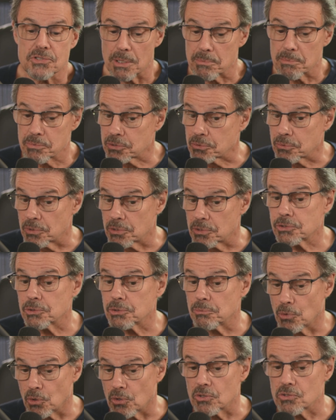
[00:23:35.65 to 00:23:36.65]
subsequent
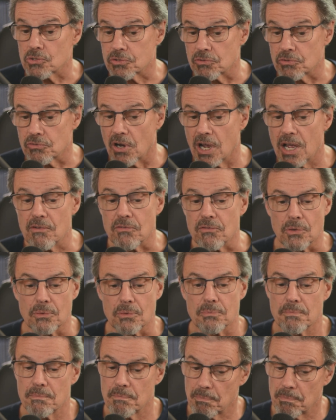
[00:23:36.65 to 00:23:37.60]
to mortal survival.